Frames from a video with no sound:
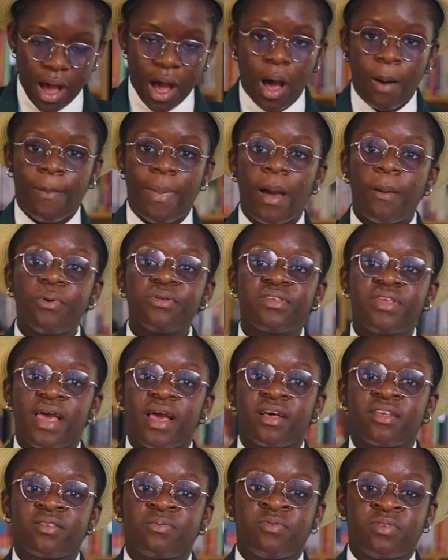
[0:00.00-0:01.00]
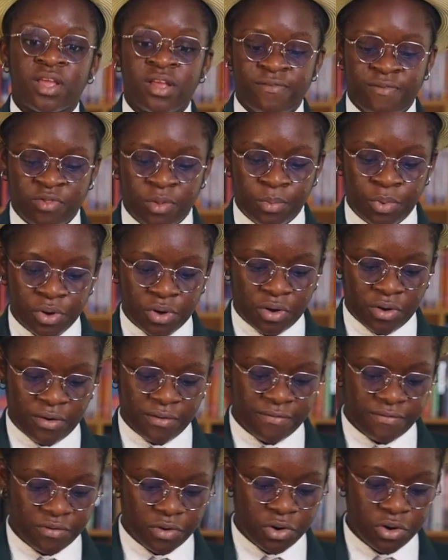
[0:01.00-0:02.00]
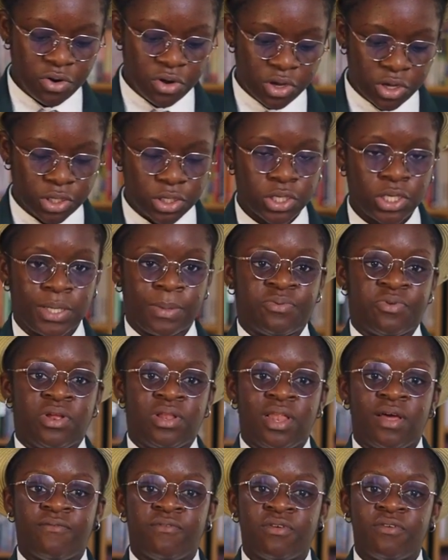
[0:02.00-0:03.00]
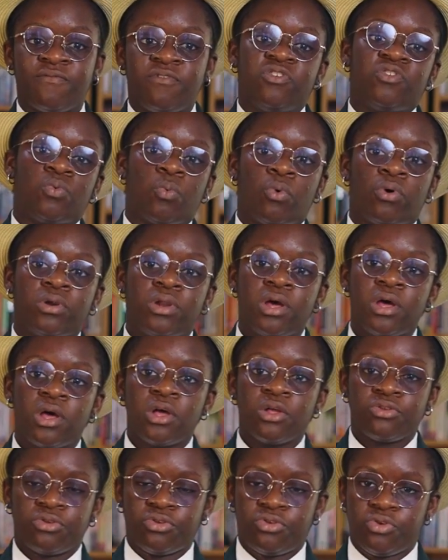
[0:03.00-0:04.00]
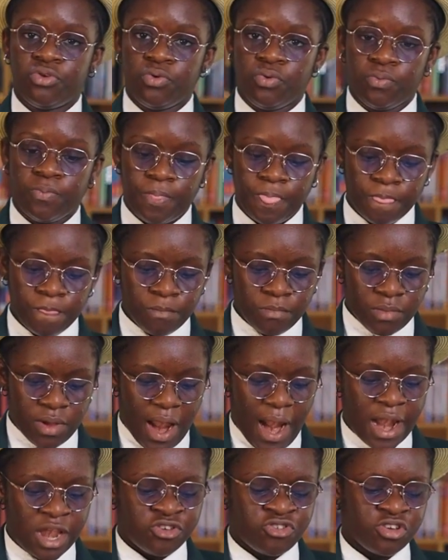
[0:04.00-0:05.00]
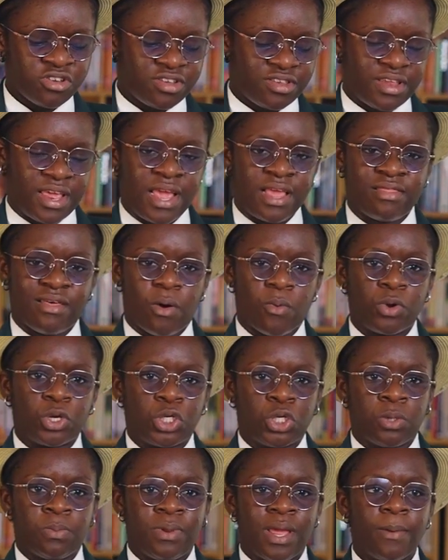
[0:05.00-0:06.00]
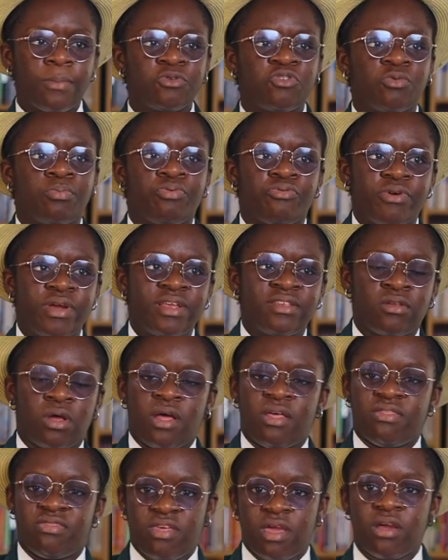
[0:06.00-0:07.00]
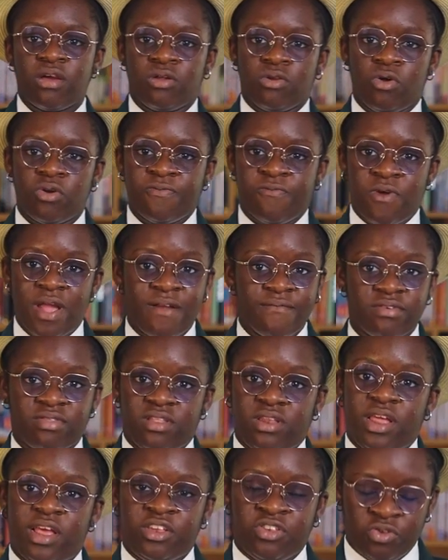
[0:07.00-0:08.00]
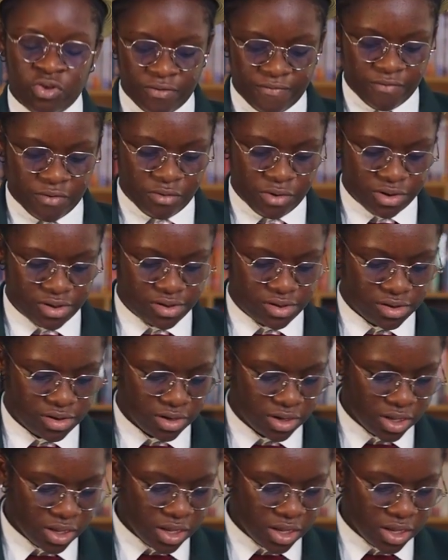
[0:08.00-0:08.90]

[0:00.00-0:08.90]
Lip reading: A Bible text is taken from the book of Luke, chapter 11, verse 1 to 2. And it's just saying that we should be able to praise and thank God for everything he has done for us.